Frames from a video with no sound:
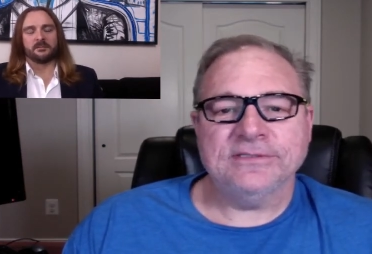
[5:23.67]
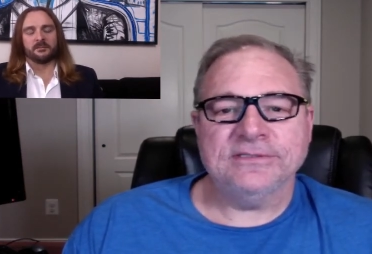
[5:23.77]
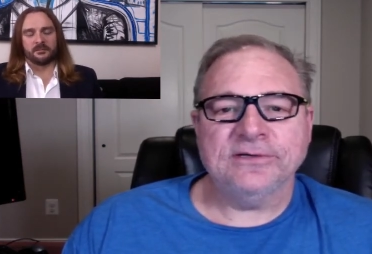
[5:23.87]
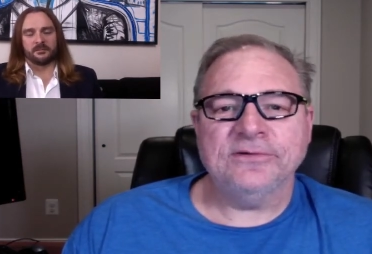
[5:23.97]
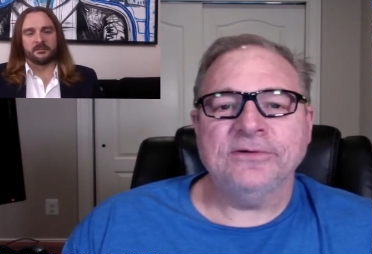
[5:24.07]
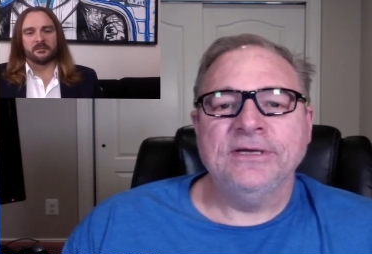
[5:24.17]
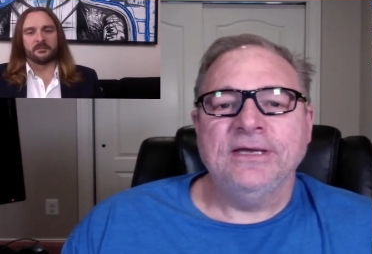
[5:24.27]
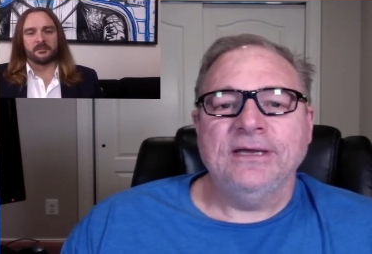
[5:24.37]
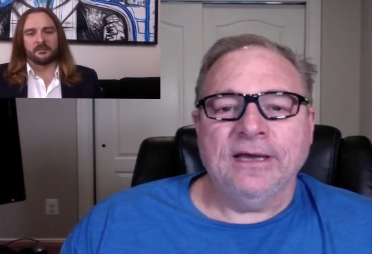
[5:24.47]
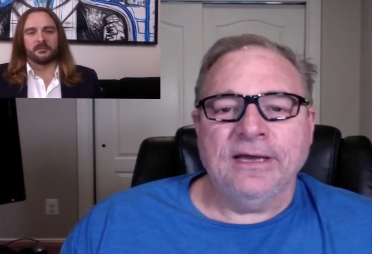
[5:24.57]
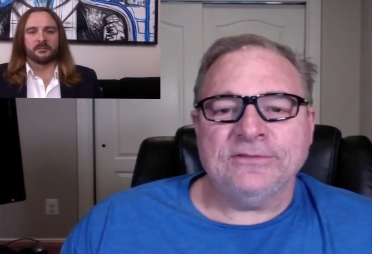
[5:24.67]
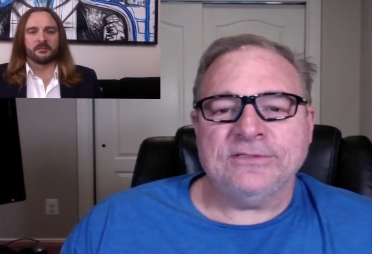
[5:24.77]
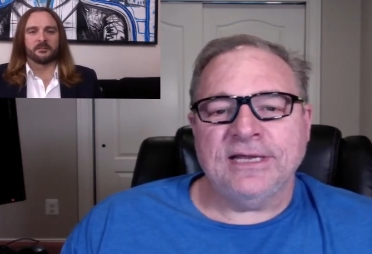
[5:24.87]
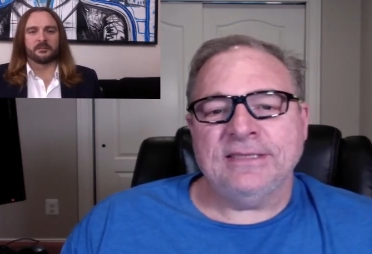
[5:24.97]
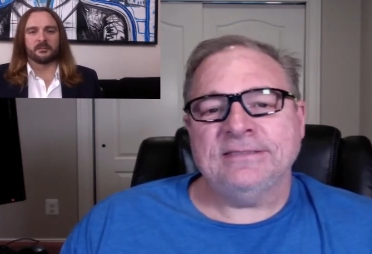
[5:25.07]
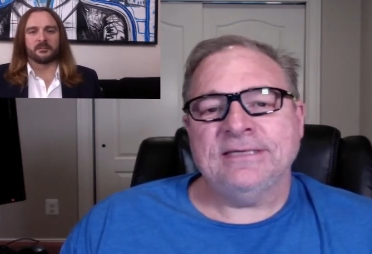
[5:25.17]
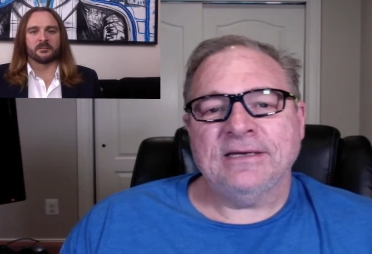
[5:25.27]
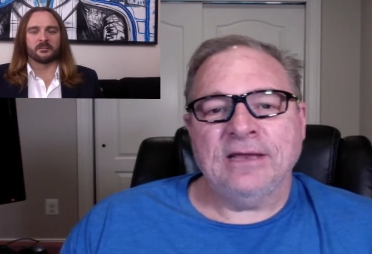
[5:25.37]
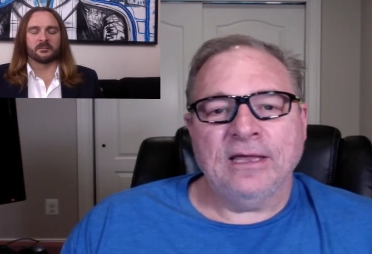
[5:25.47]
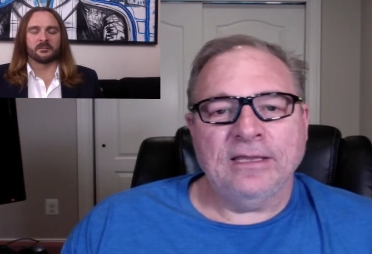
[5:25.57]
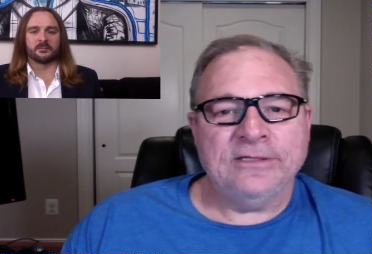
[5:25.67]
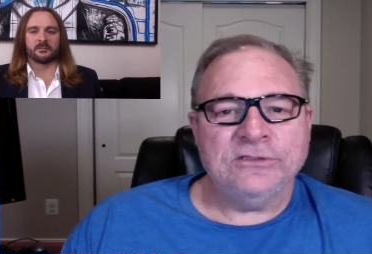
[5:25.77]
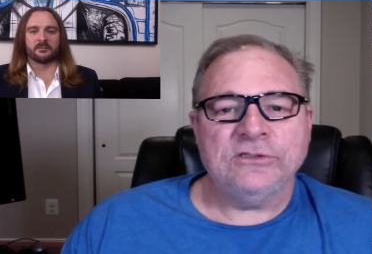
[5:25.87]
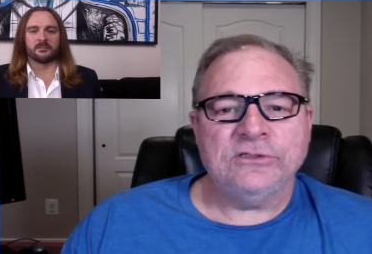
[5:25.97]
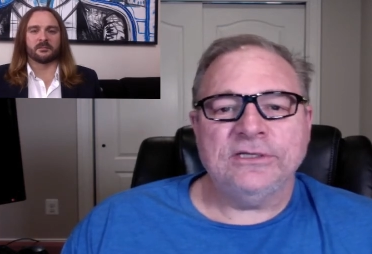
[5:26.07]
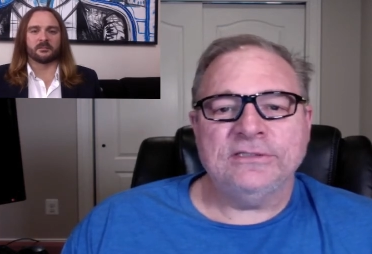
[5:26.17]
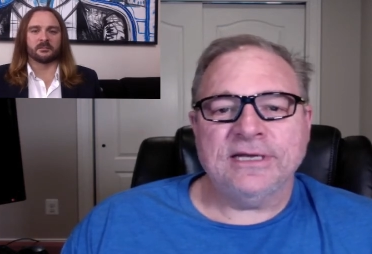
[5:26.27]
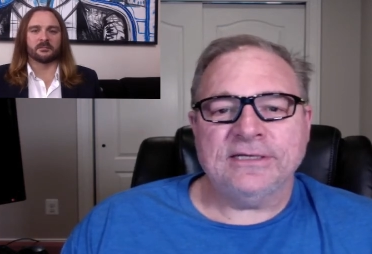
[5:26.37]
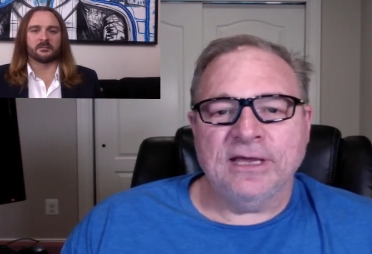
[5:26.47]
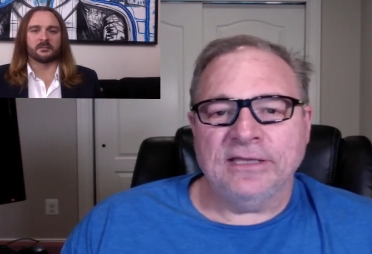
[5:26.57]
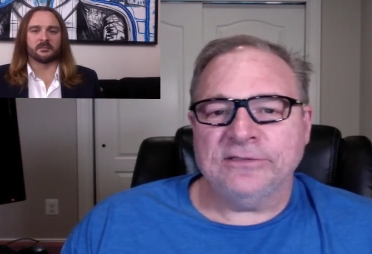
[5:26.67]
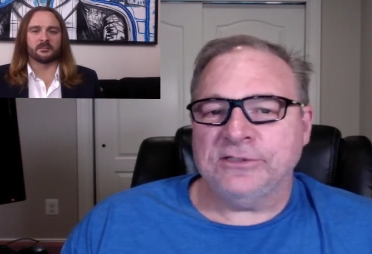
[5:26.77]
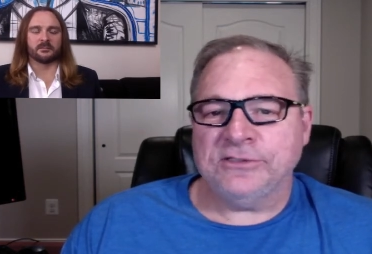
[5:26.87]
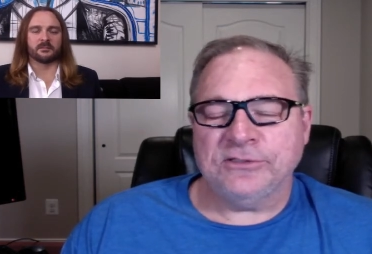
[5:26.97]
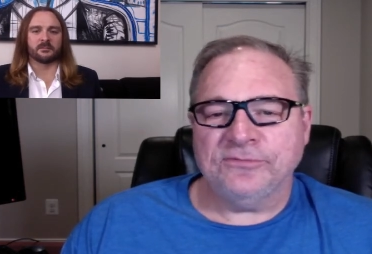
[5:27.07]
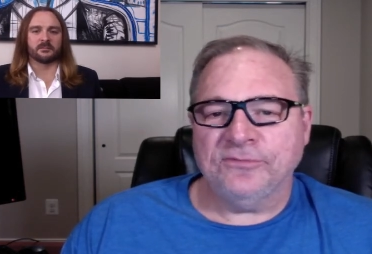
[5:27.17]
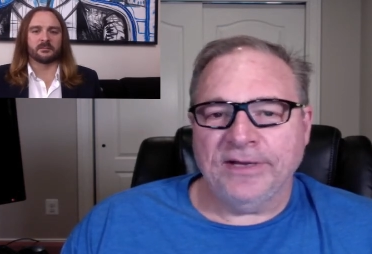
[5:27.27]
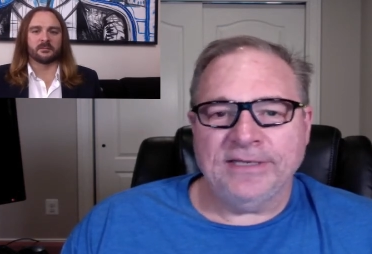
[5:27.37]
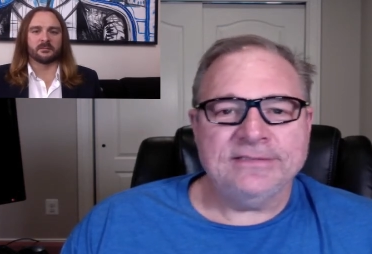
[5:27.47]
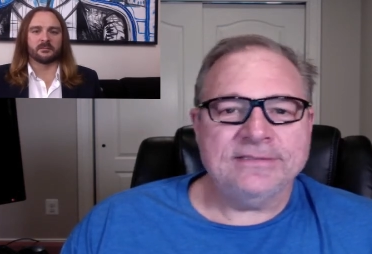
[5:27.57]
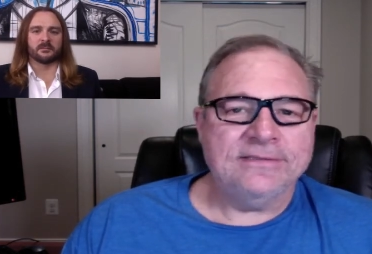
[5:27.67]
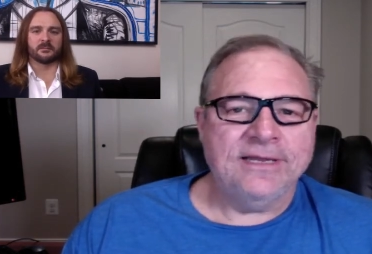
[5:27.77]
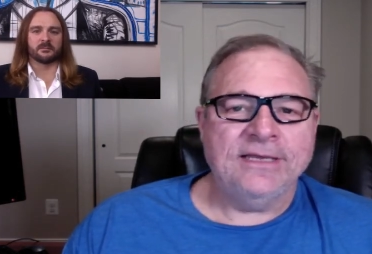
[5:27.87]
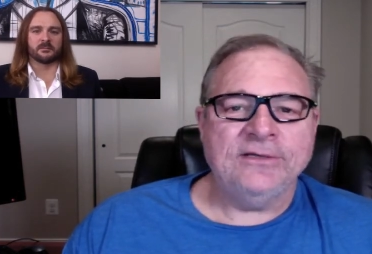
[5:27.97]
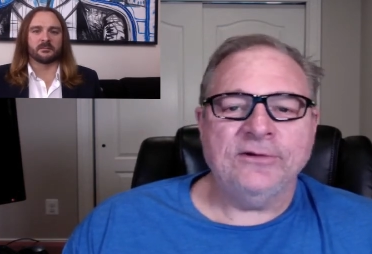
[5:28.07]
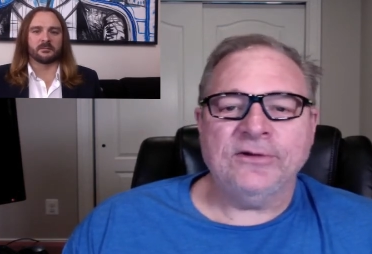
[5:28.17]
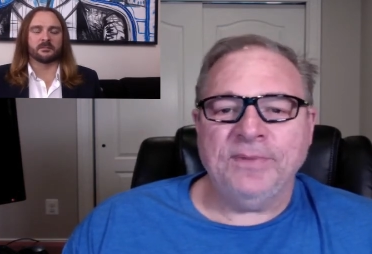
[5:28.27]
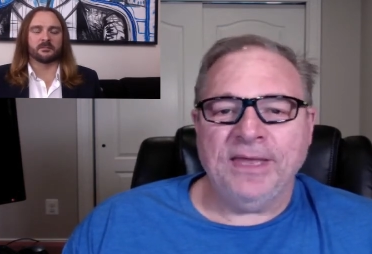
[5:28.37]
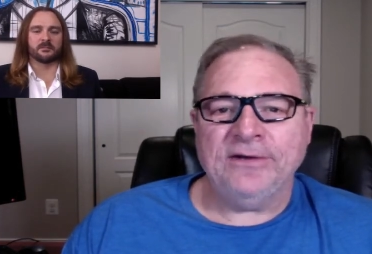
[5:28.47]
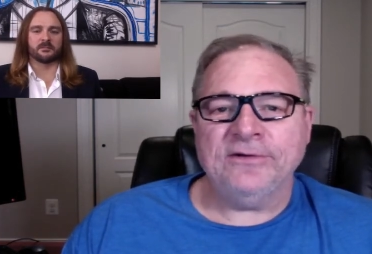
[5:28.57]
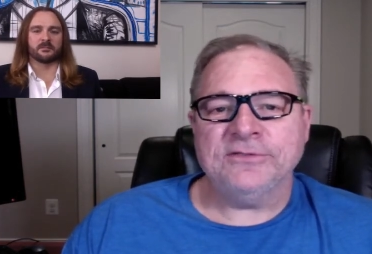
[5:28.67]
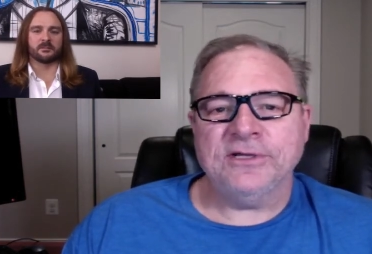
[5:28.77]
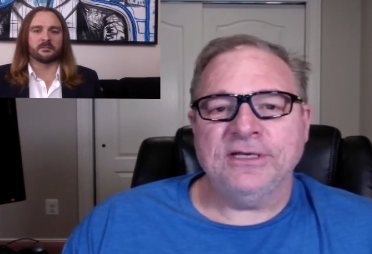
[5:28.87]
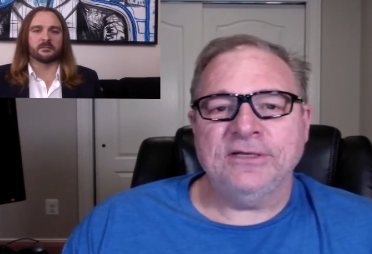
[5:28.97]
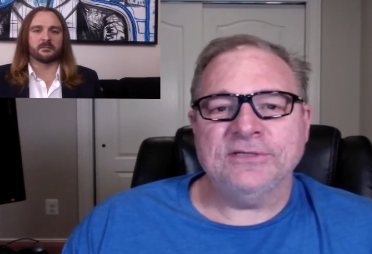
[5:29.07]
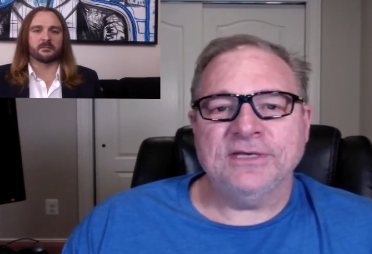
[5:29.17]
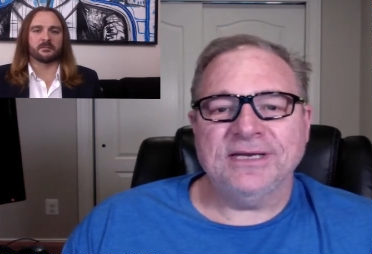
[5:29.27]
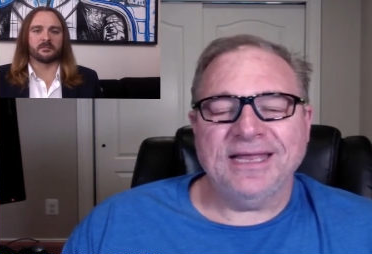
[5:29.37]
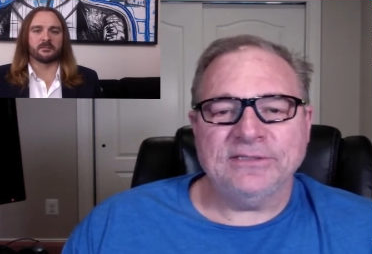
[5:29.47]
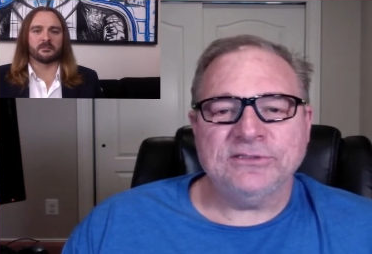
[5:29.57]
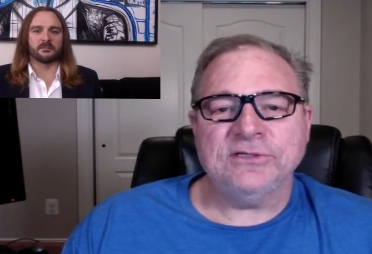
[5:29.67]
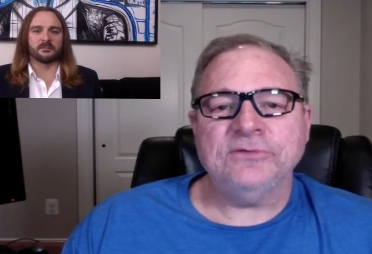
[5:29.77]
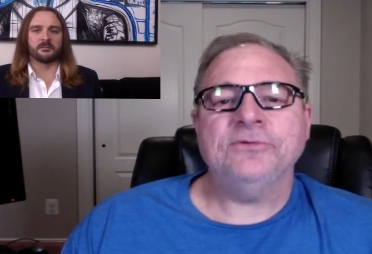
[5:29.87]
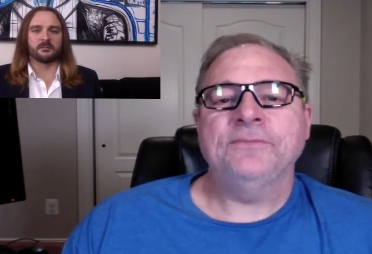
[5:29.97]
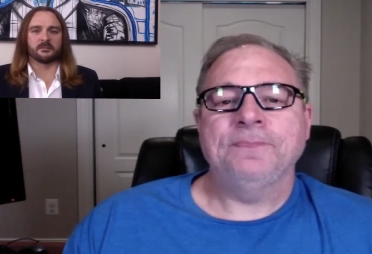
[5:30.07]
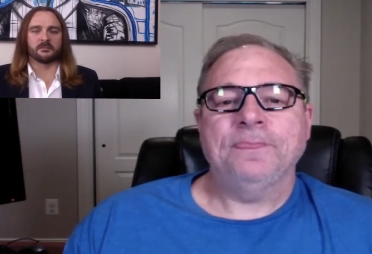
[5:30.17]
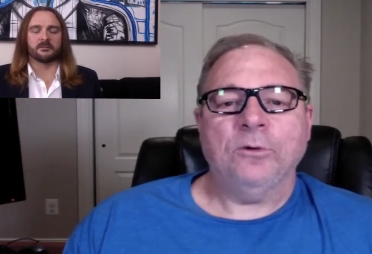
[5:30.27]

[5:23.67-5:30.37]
Speaker 1: And so, understand that technology technology is your friend, and your competitors are going to use it against you,